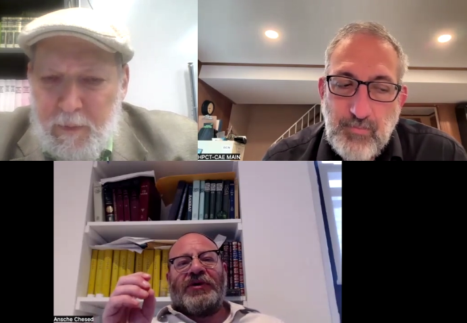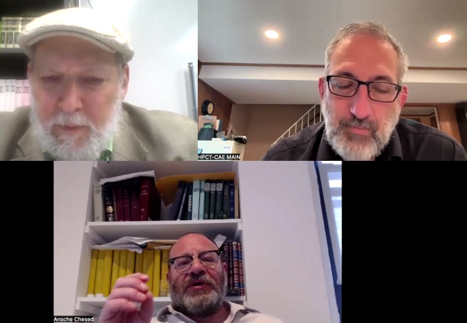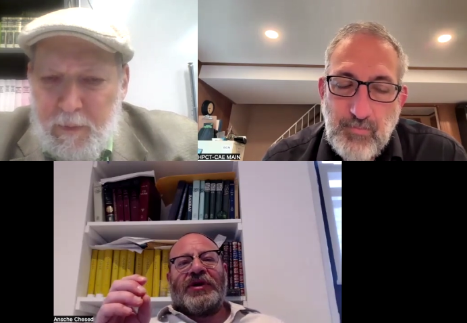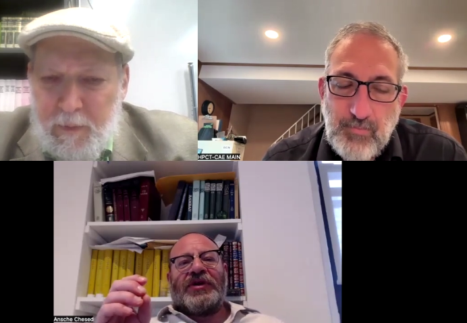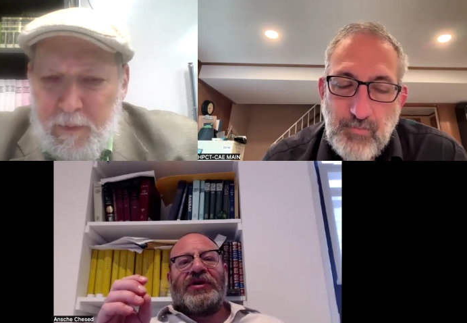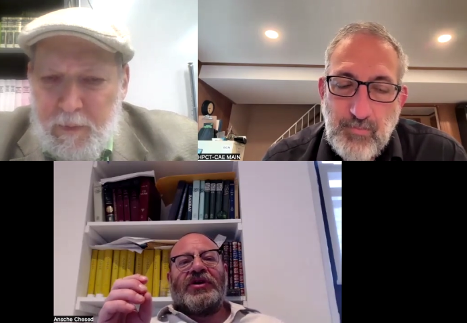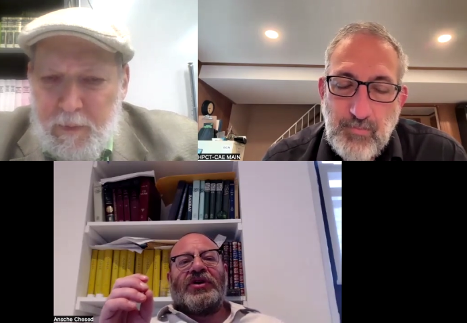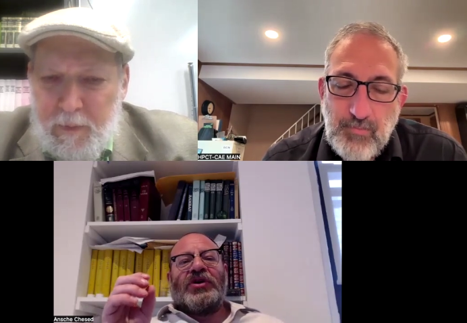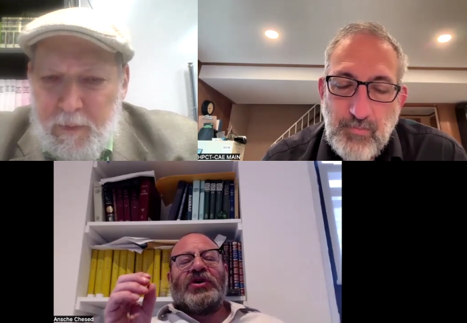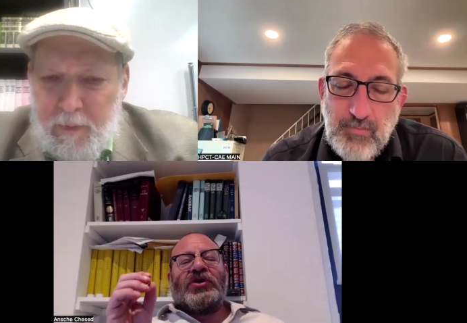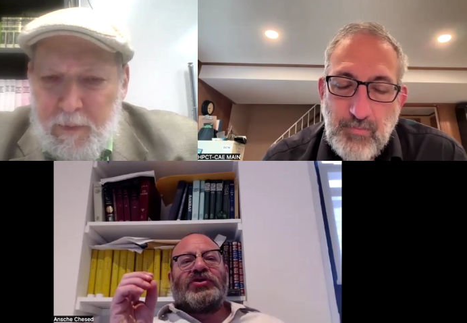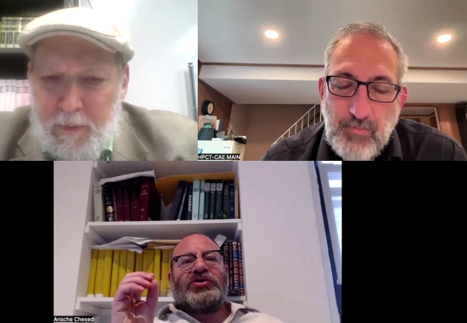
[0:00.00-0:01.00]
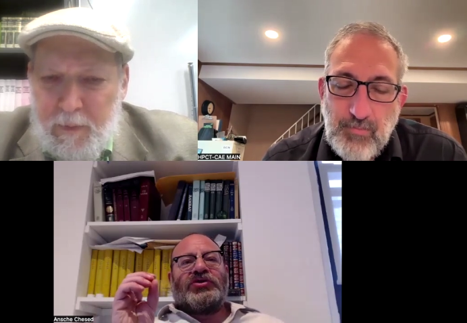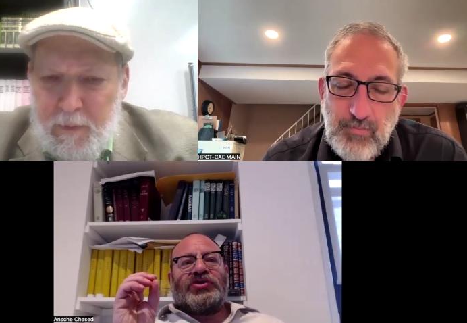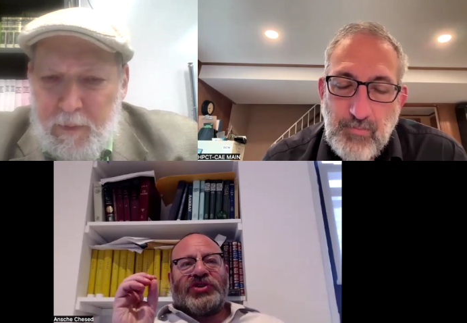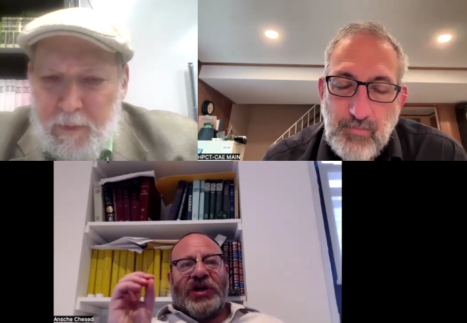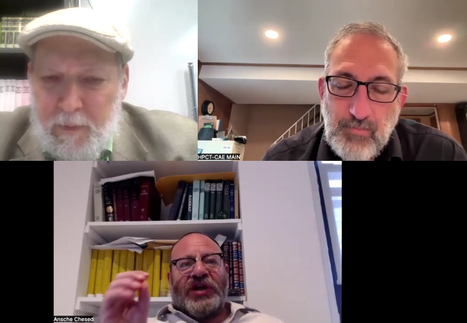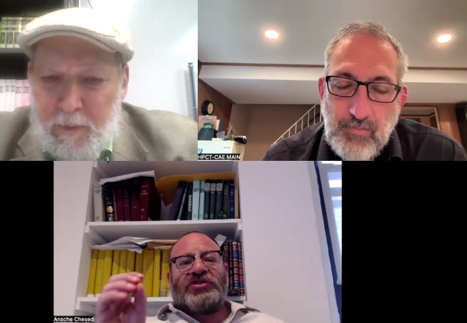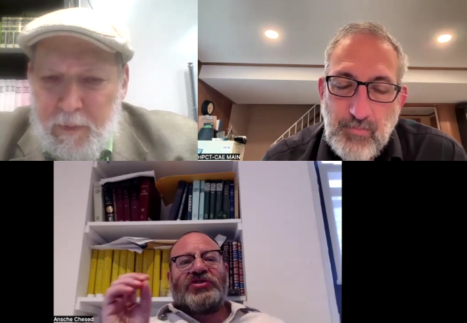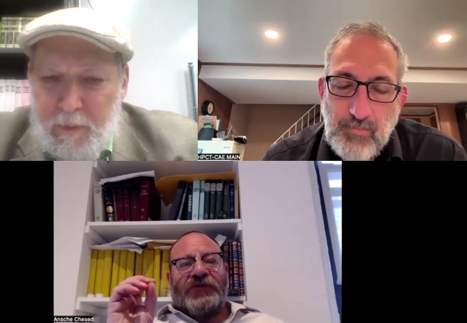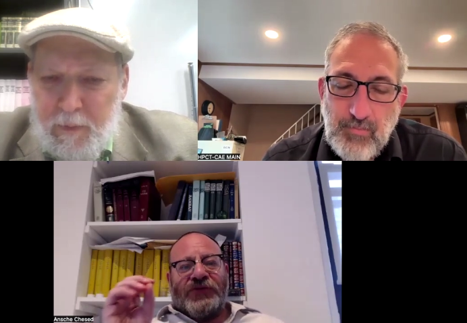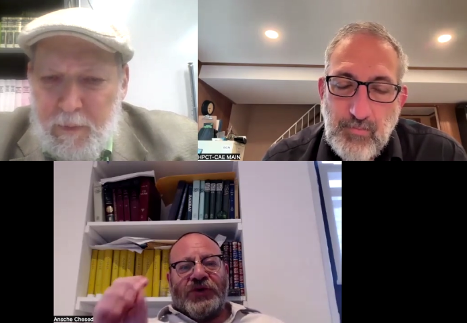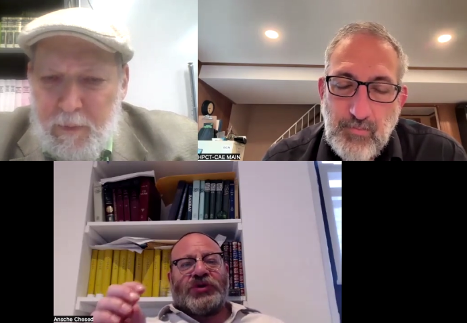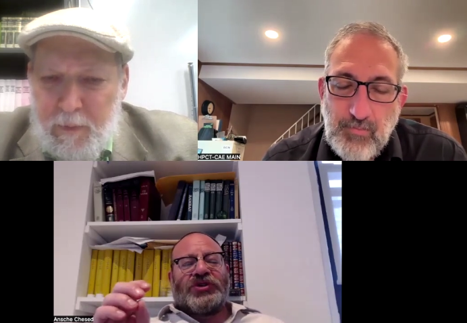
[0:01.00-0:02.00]
Speaker 1: period to change the
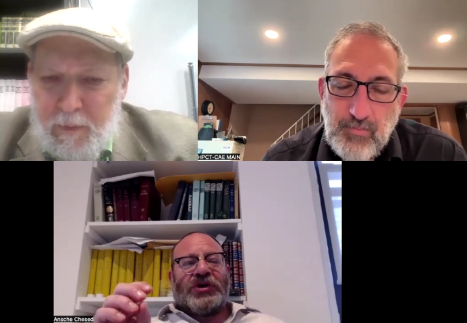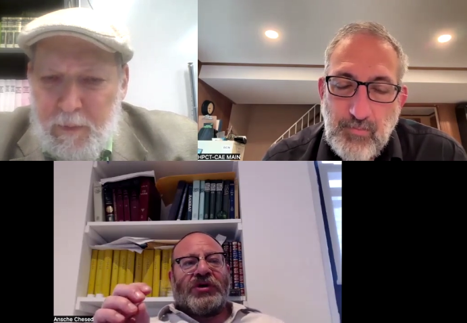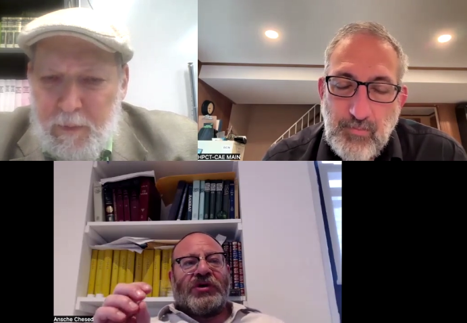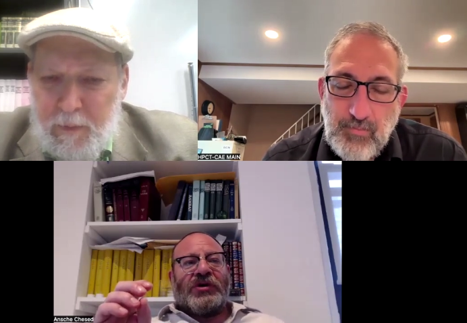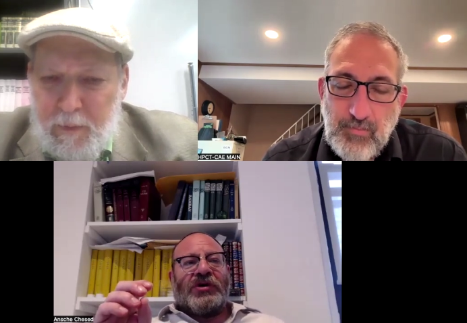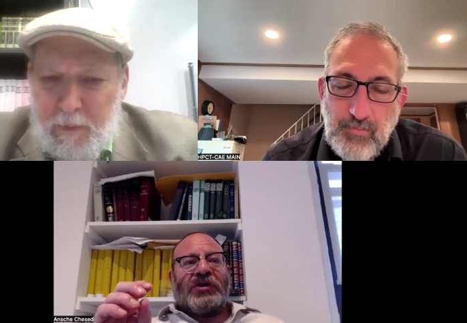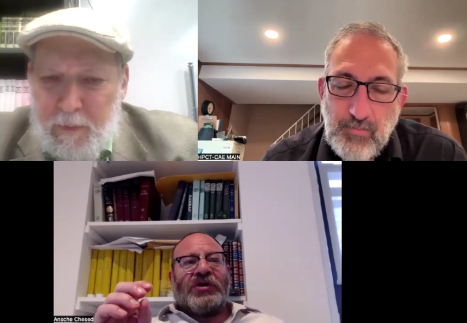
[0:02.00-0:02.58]
future,